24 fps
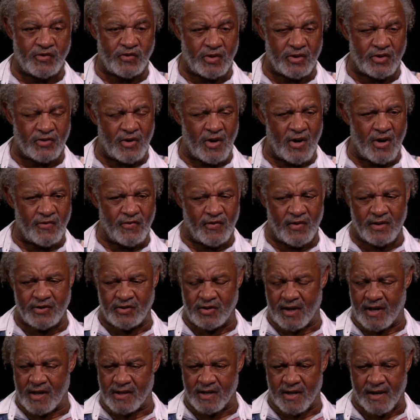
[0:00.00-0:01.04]
So it's hard for us
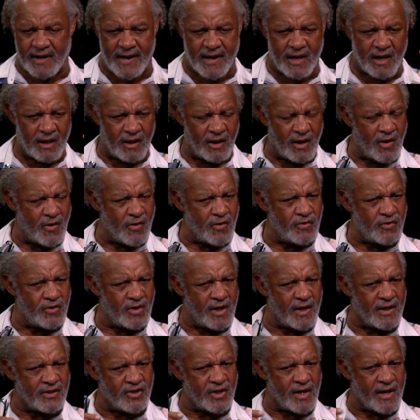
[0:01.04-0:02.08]
to get the kind of loans,
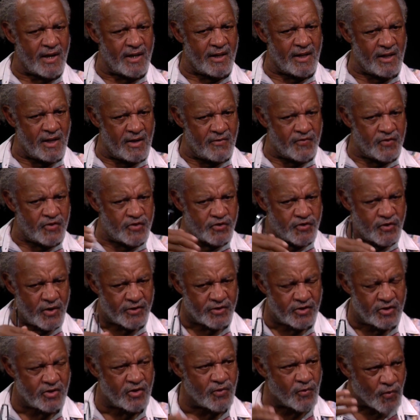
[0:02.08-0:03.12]
to get the kind of
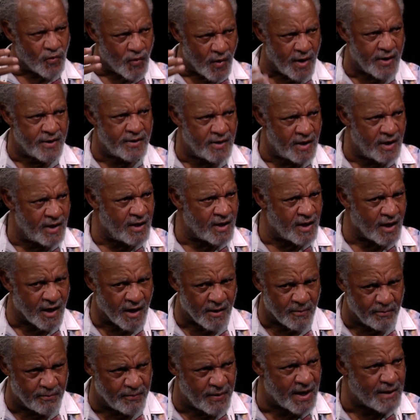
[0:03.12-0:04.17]
infrastructure to run
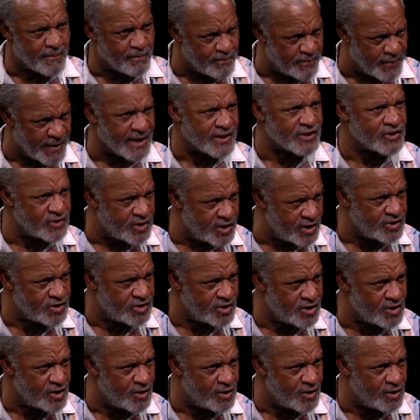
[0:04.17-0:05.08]
a big business. Right.